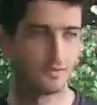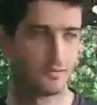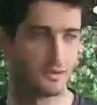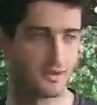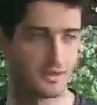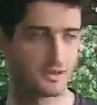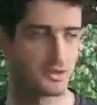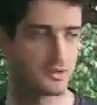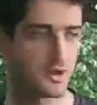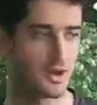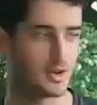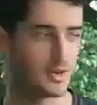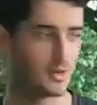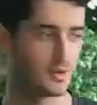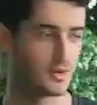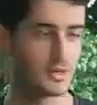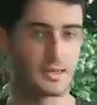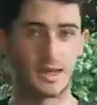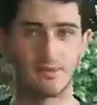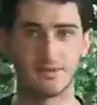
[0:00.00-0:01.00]
really
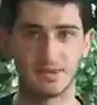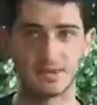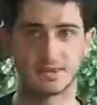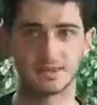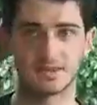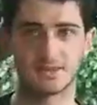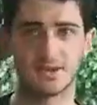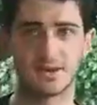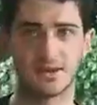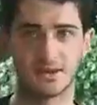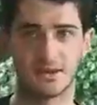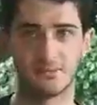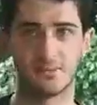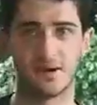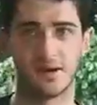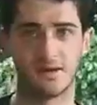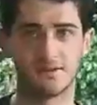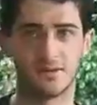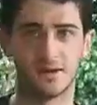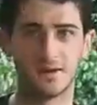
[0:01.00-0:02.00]
training, because everything's training your
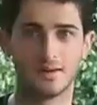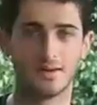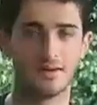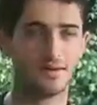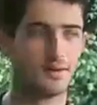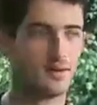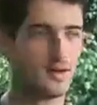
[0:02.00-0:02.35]
mind, right?